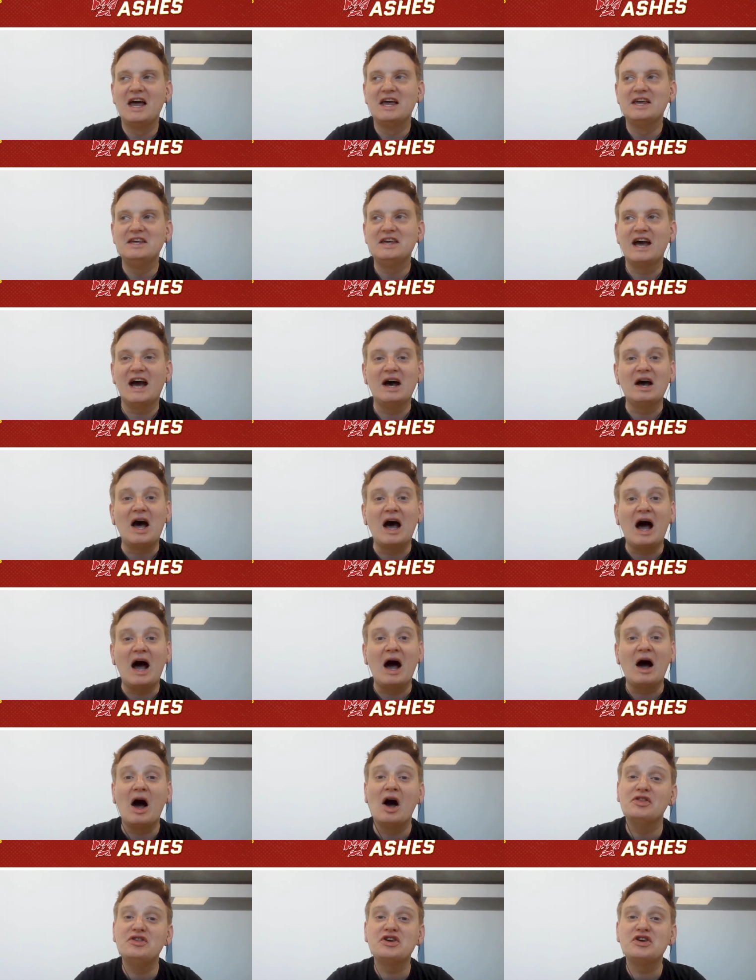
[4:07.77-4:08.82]
Yeah,
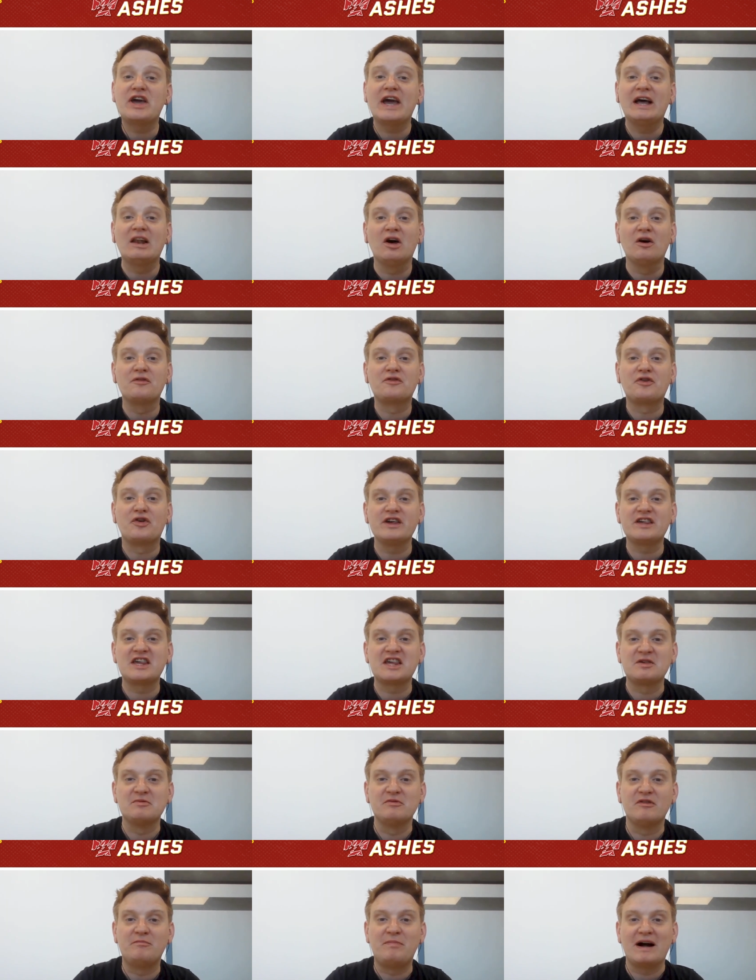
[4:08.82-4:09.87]
you get a lot of
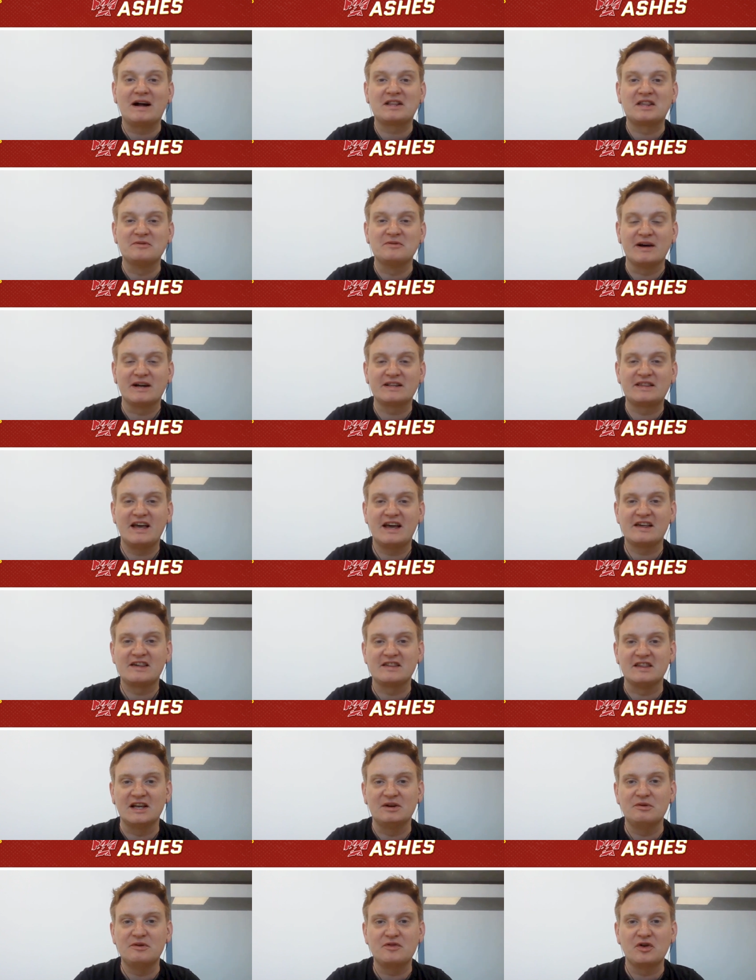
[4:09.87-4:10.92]
criticism of back-to-back tests
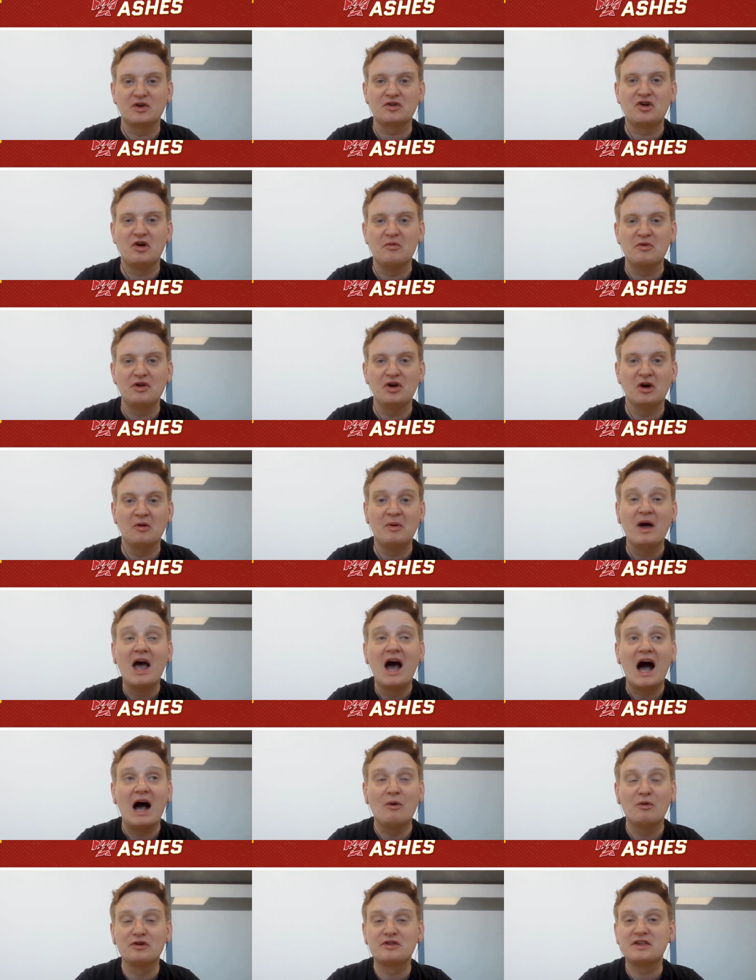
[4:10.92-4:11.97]
like we've got coming up.
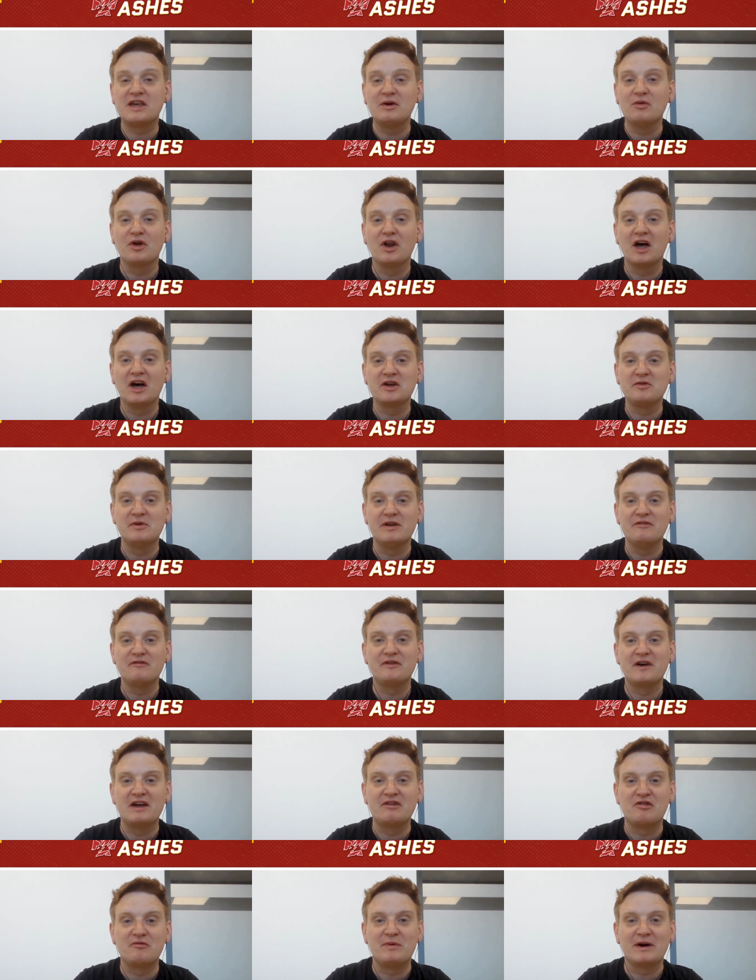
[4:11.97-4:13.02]
I would say one argument in
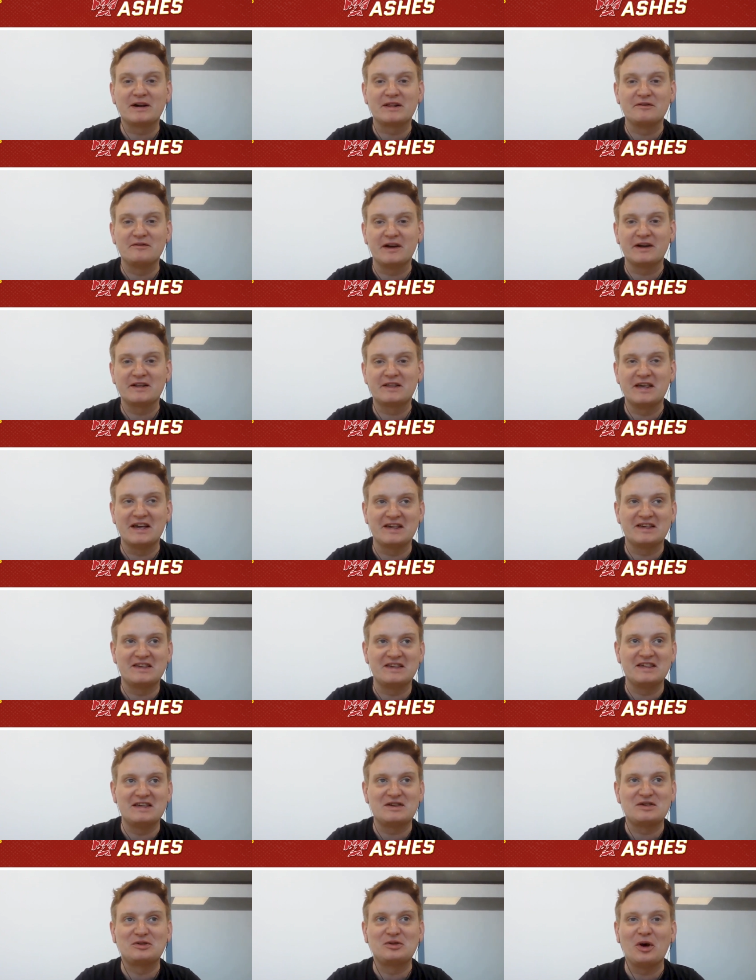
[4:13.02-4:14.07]
favour of back-to-back tests
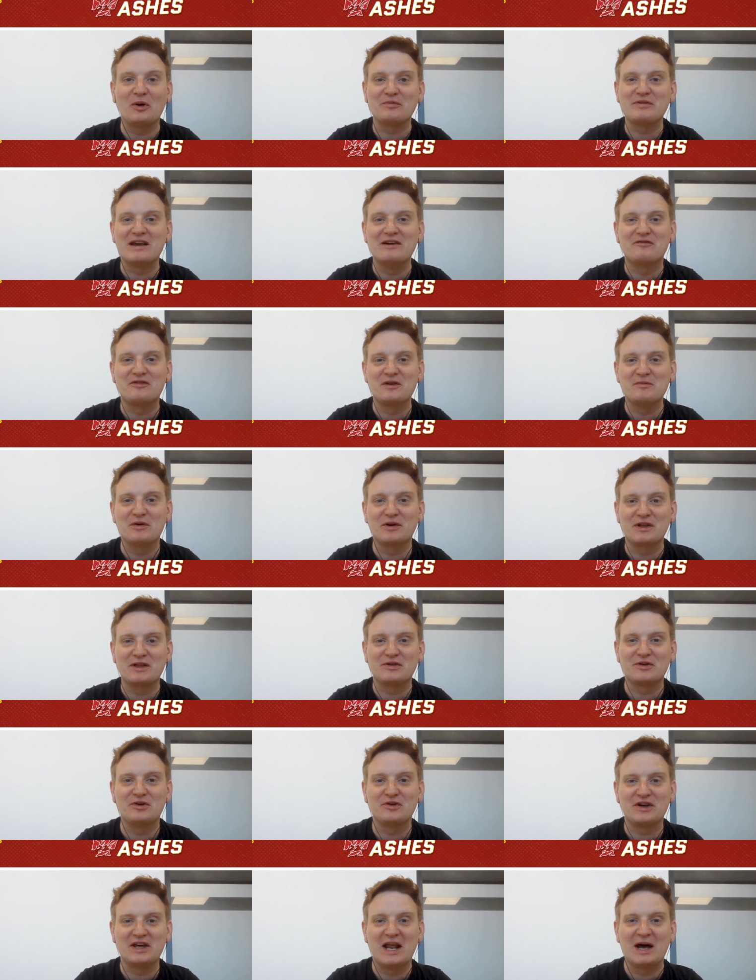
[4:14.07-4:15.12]
is it stops everybody
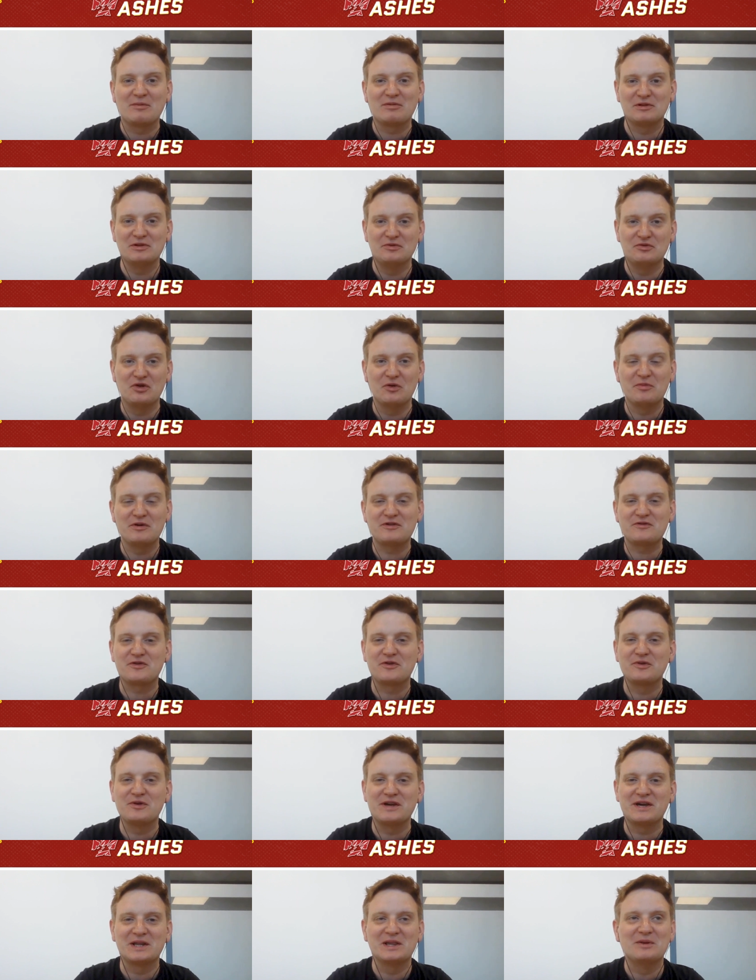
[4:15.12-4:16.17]
talking absolute rubbish for a
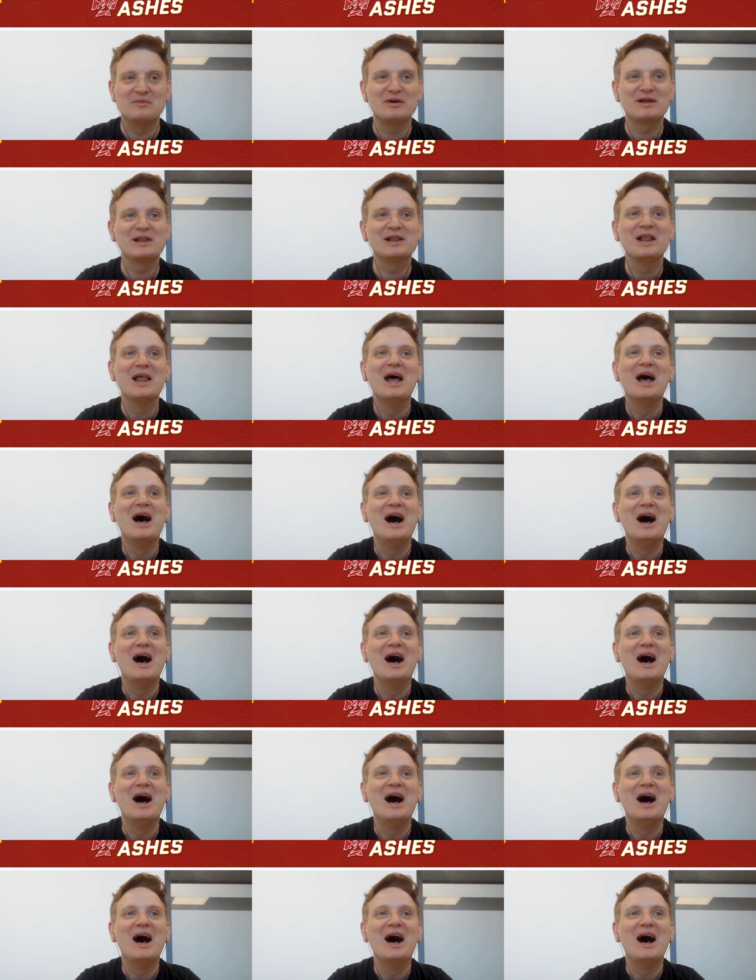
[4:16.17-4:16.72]
week in the middle.